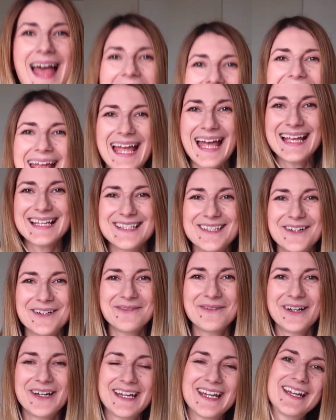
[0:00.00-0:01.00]
Hi guys,
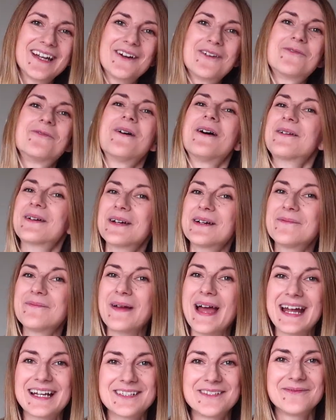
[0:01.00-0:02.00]
Lara here. Welcome
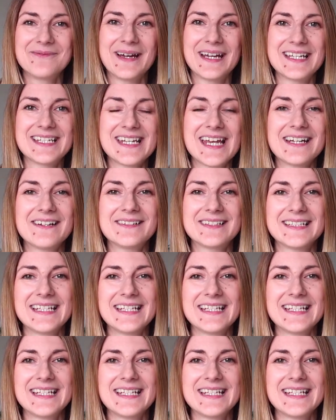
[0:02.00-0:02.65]
back to my channel.